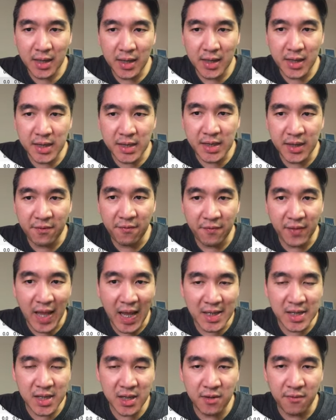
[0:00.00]
is the
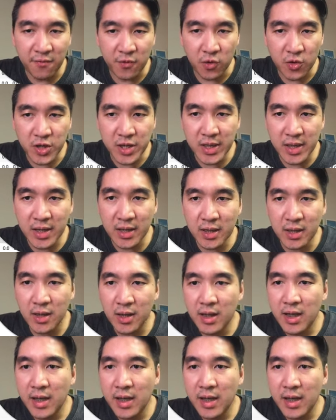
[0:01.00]
flattened version,